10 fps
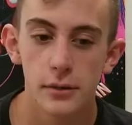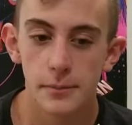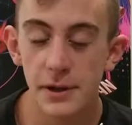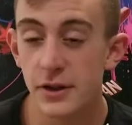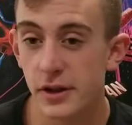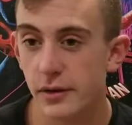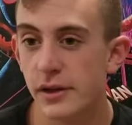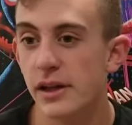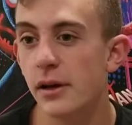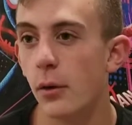
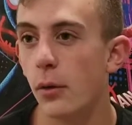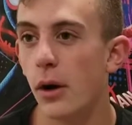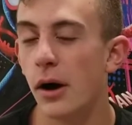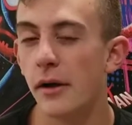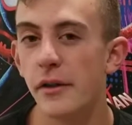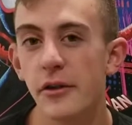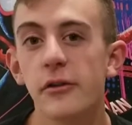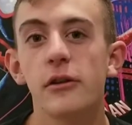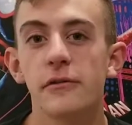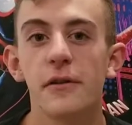basically, this is
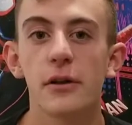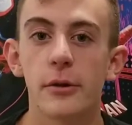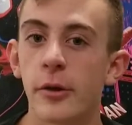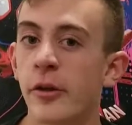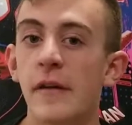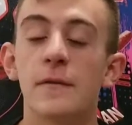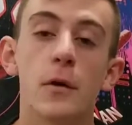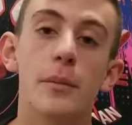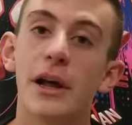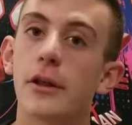going to follow the same
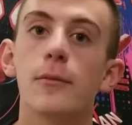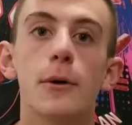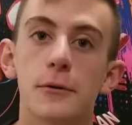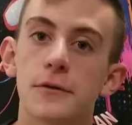format as most